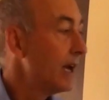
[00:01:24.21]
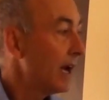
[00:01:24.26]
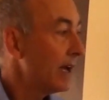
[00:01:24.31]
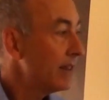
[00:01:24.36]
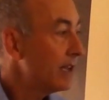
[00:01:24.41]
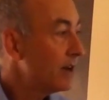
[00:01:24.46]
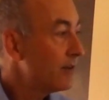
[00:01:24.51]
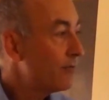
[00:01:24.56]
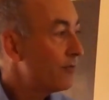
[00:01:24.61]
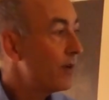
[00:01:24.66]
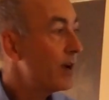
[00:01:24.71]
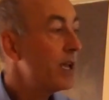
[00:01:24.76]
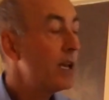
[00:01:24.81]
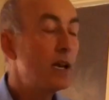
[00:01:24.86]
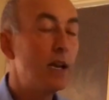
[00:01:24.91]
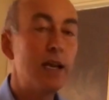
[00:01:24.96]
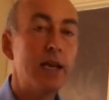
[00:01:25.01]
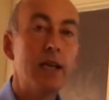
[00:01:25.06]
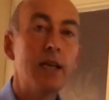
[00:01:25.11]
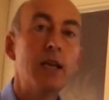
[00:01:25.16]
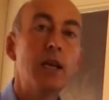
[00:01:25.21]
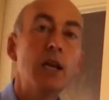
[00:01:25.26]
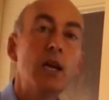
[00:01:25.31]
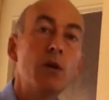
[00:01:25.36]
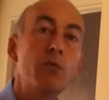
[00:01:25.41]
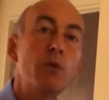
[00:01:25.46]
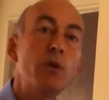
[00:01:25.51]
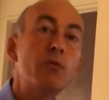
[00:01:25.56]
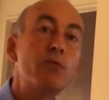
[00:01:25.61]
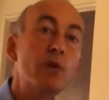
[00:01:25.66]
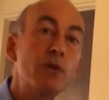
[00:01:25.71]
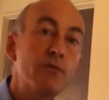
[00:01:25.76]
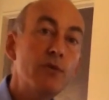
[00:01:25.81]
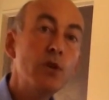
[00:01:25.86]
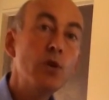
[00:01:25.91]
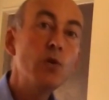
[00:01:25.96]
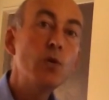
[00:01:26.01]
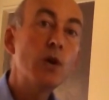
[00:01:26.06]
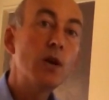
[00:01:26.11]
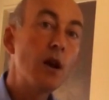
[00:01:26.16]
And then finally, we
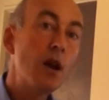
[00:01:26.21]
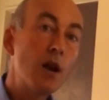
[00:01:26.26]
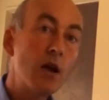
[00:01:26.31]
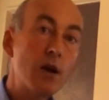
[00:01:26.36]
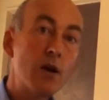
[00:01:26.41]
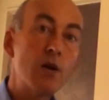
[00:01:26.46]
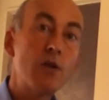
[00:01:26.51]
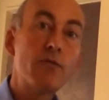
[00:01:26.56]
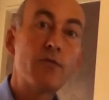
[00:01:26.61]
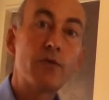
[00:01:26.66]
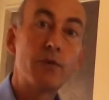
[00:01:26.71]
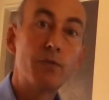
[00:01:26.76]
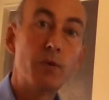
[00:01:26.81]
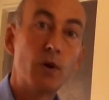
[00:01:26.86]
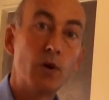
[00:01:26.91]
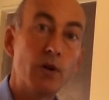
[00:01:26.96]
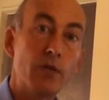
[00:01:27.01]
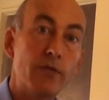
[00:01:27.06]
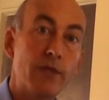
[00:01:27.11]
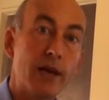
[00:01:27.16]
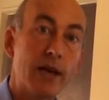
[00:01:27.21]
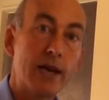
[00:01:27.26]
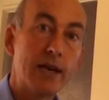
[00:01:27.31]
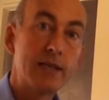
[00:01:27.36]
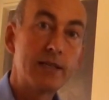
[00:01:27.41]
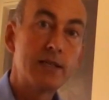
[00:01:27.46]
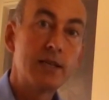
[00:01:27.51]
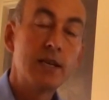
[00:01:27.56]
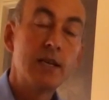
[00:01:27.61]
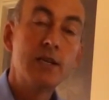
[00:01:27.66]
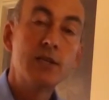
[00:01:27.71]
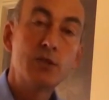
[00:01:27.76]
review and learn from all of that